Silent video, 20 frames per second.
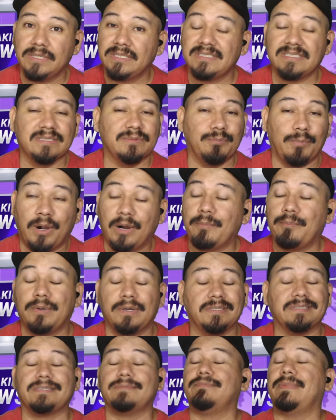He's a smart
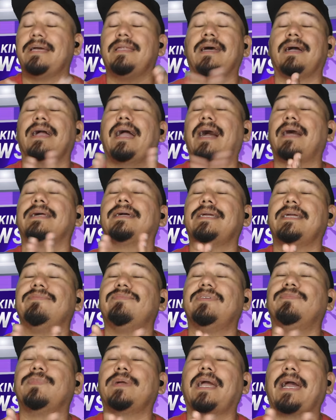person, man. I gotta
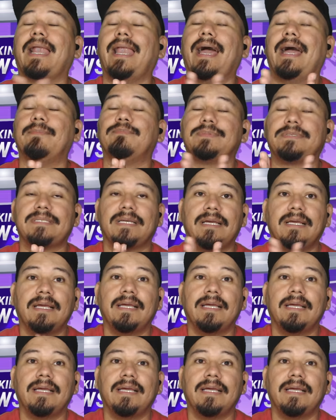give him claps.